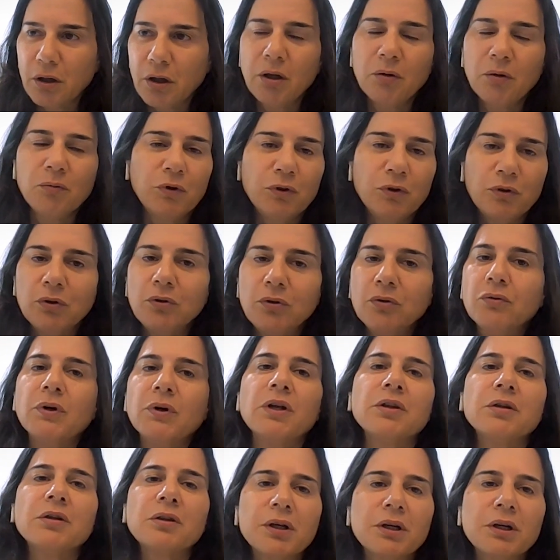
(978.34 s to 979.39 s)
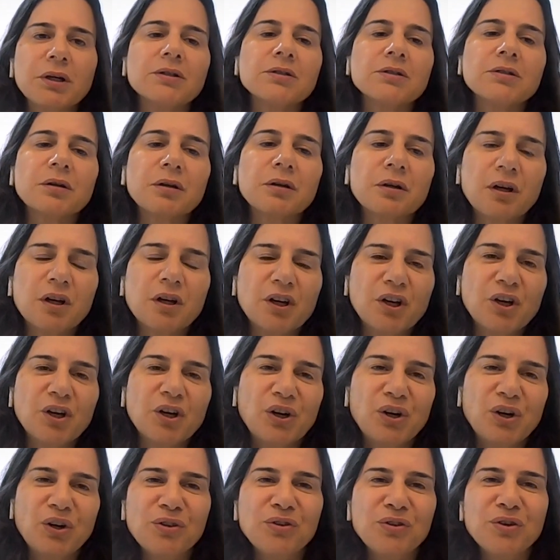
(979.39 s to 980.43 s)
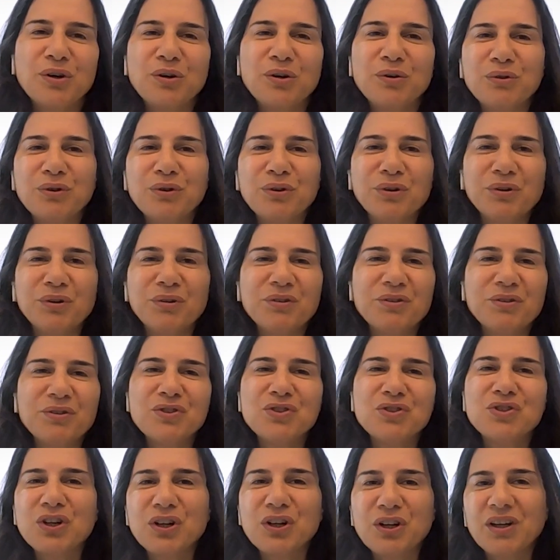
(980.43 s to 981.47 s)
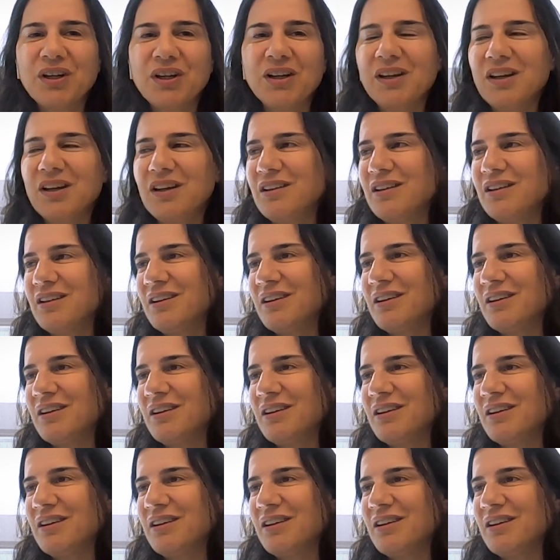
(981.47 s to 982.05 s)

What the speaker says: and we don't do other things. Although, in the journey,